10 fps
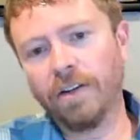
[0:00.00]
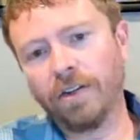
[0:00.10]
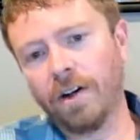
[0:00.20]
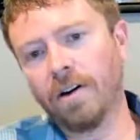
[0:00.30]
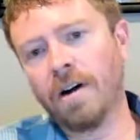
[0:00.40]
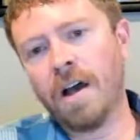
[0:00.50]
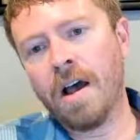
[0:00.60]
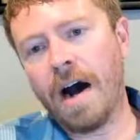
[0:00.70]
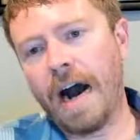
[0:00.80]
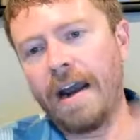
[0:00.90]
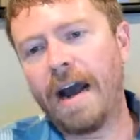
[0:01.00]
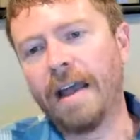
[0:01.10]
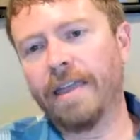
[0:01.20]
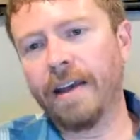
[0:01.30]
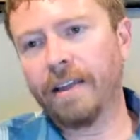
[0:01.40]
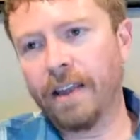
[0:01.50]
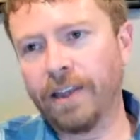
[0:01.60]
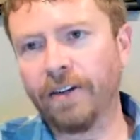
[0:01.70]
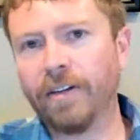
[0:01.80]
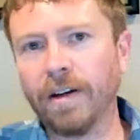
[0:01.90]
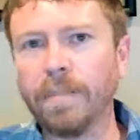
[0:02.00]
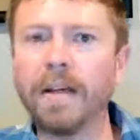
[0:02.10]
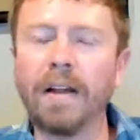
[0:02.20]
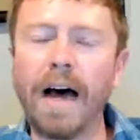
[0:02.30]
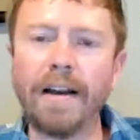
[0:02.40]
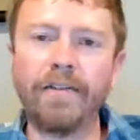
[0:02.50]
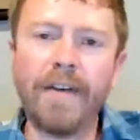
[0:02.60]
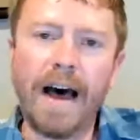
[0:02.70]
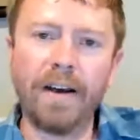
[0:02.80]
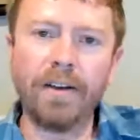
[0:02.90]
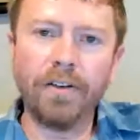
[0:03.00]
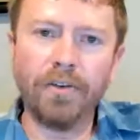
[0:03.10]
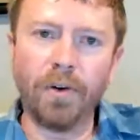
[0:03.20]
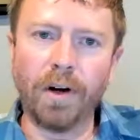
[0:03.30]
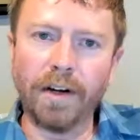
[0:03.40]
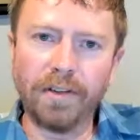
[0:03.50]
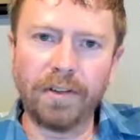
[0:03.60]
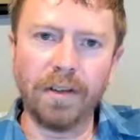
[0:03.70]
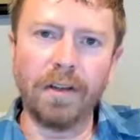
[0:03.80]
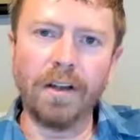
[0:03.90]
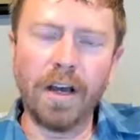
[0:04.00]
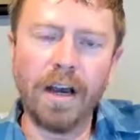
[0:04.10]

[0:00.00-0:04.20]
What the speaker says: So I think that there's going to be a lot of value for us to